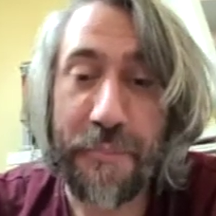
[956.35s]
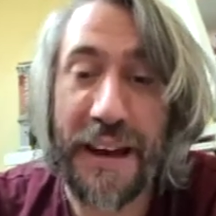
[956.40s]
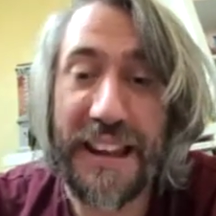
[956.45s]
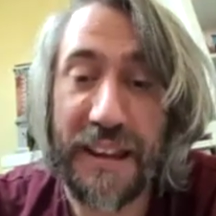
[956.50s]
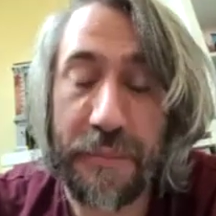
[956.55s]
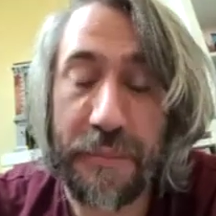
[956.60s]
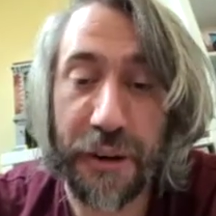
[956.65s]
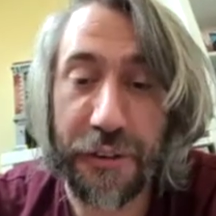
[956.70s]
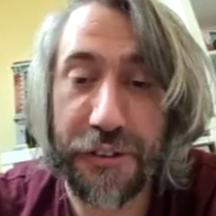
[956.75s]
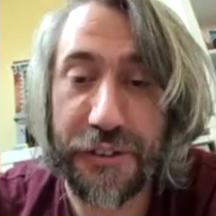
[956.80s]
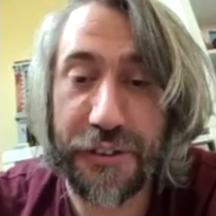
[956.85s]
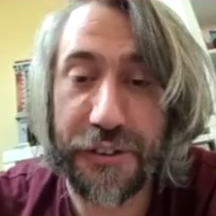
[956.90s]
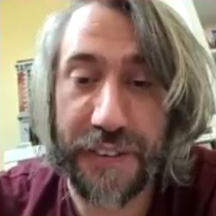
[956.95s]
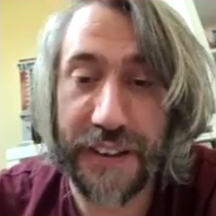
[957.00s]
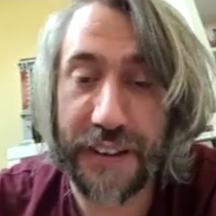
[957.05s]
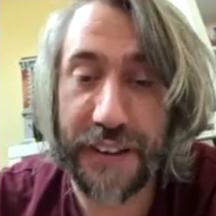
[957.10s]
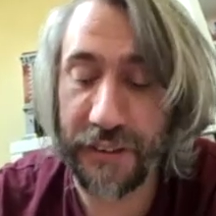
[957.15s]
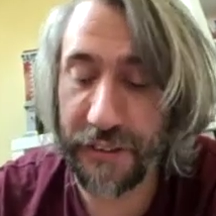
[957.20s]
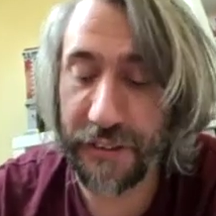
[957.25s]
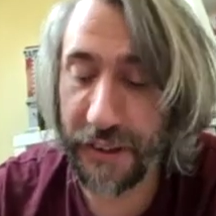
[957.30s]
make the most of
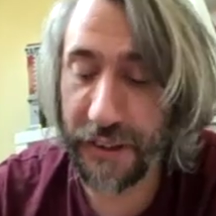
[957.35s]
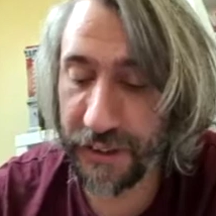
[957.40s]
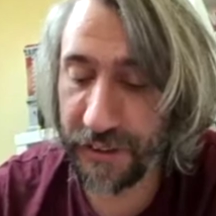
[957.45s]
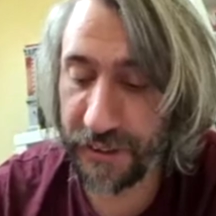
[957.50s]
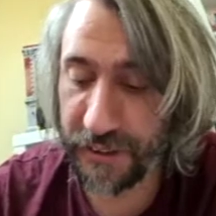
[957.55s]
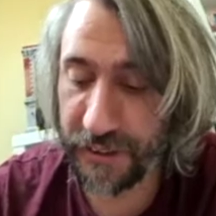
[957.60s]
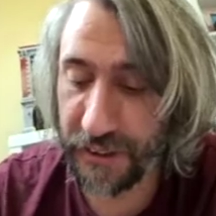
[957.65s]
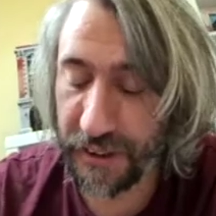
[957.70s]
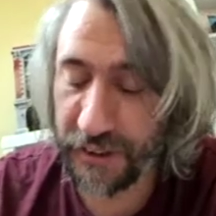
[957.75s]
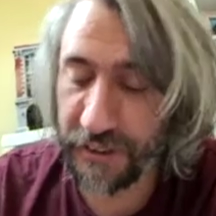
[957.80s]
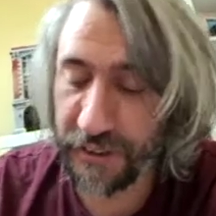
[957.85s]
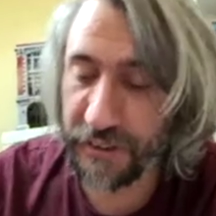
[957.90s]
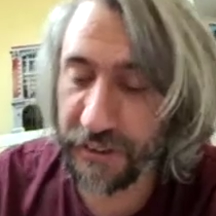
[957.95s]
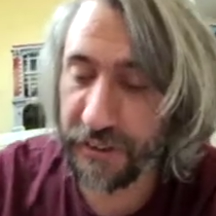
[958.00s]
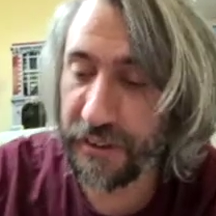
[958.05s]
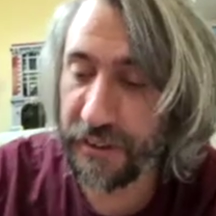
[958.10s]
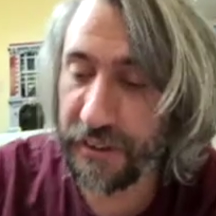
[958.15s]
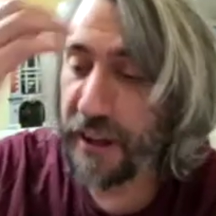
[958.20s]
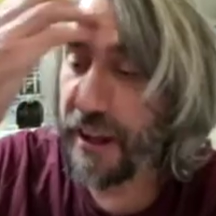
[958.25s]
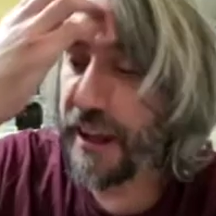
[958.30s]
it, and and
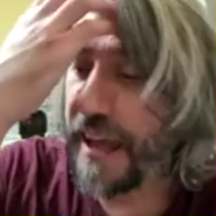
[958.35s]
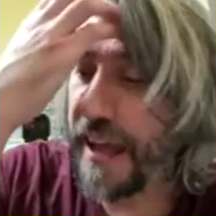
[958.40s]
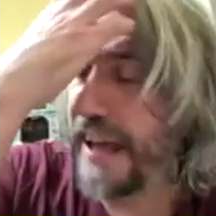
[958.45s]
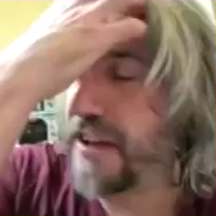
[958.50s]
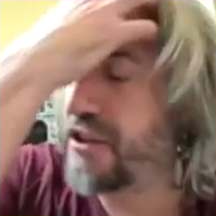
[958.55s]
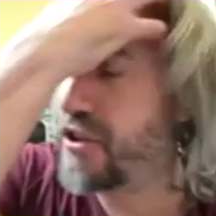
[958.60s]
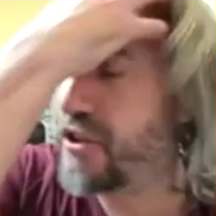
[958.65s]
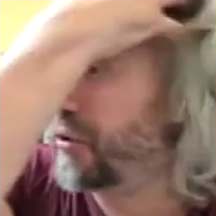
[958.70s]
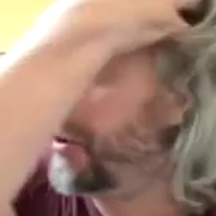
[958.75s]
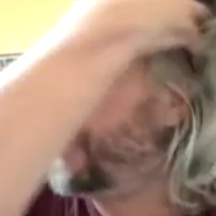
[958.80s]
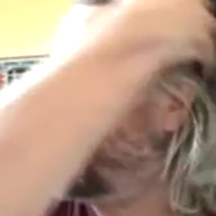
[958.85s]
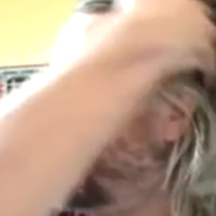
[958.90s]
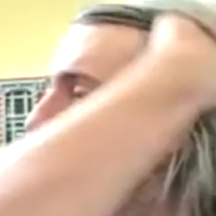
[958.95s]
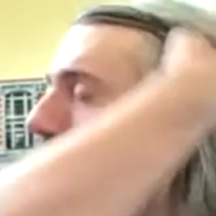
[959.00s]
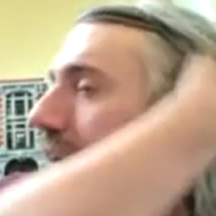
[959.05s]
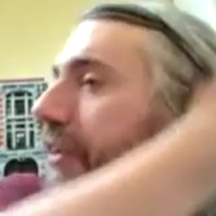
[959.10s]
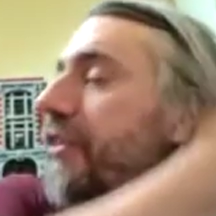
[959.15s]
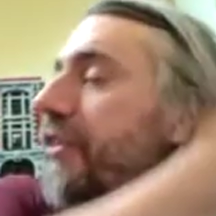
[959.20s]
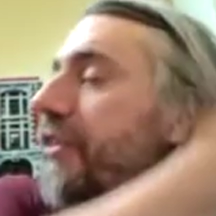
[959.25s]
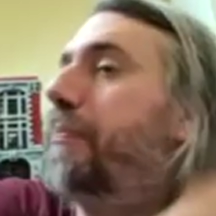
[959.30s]
and enjoy the
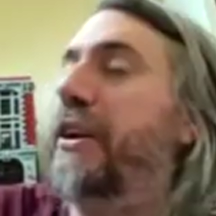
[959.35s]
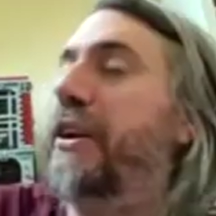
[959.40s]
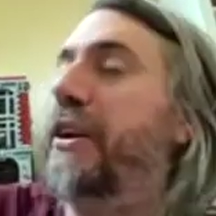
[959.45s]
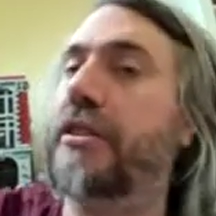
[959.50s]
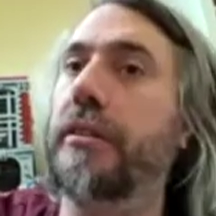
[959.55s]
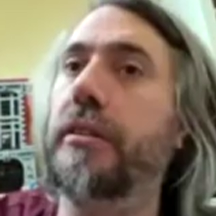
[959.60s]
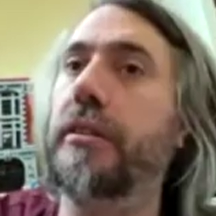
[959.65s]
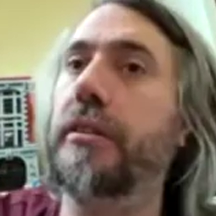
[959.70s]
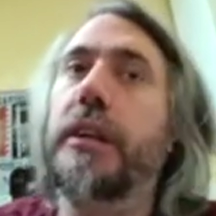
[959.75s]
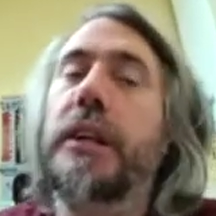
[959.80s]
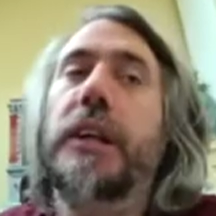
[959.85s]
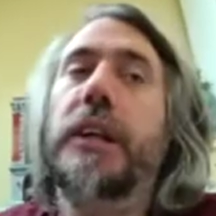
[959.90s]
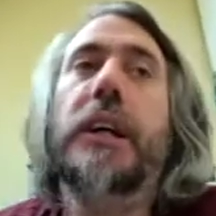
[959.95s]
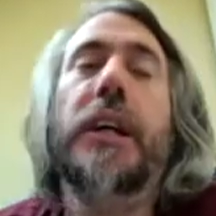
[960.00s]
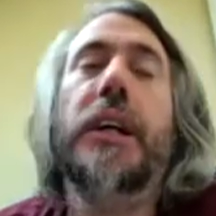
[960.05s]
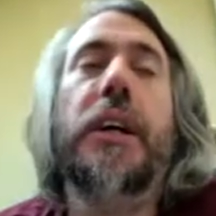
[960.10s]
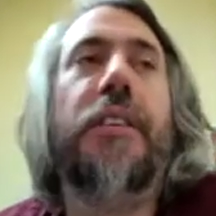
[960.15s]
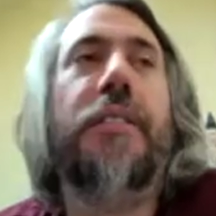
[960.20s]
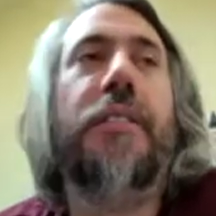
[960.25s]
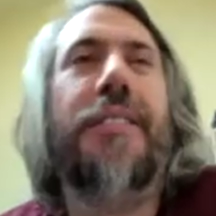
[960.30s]
kind of special
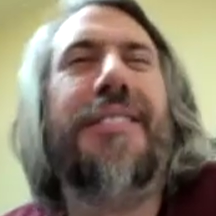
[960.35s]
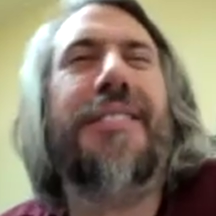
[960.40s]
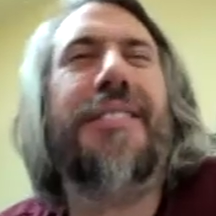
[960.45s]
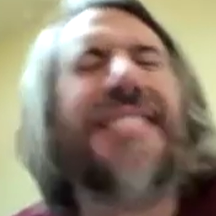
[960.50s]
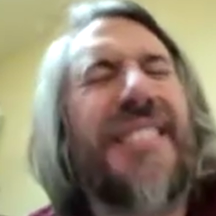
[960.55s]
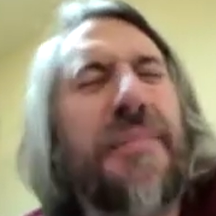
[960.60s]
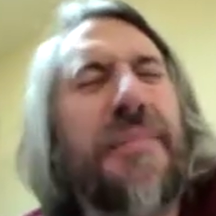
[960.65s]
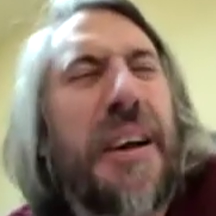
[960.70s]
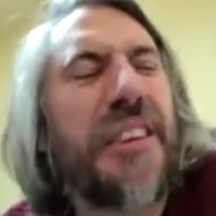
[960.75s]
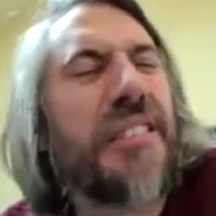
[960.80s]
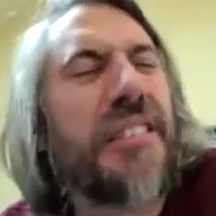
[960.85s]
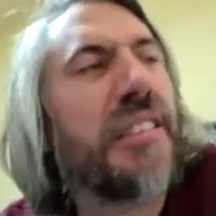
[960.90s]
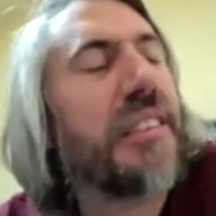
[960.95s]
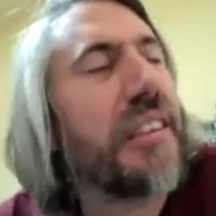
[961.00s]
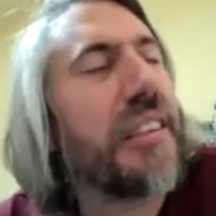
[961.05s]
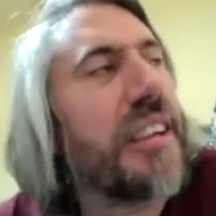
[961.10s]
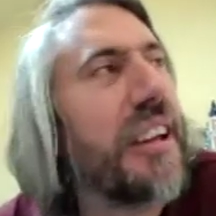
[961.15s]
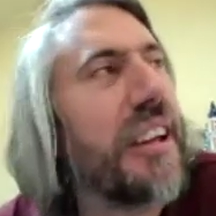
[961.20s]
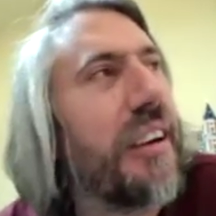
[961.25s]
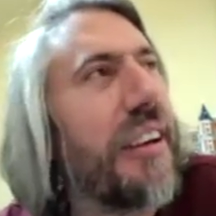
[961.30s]
or specials,
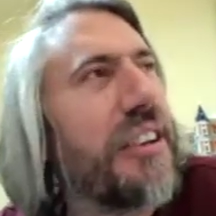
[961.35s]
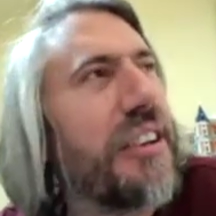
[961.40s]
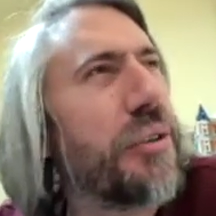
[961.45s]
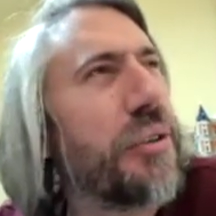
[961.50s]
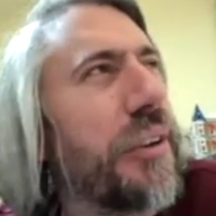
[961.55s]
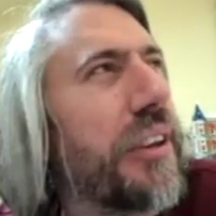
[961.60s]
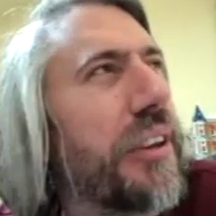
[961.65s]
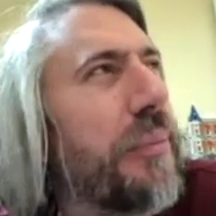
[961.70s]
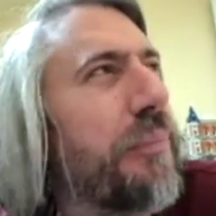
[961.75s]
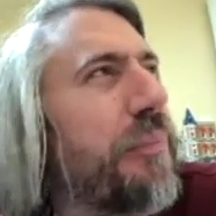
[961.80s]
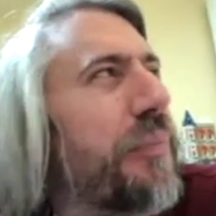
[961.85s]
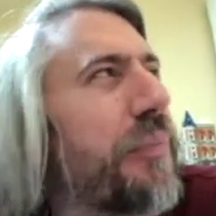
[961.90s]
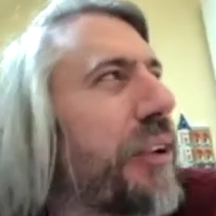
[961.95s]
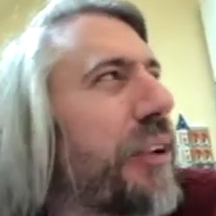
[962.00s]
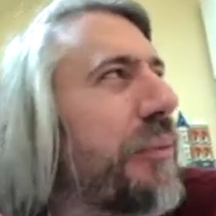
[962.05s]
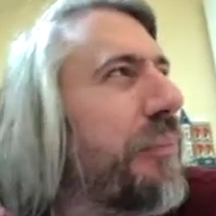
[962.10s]
you know, enjoy the the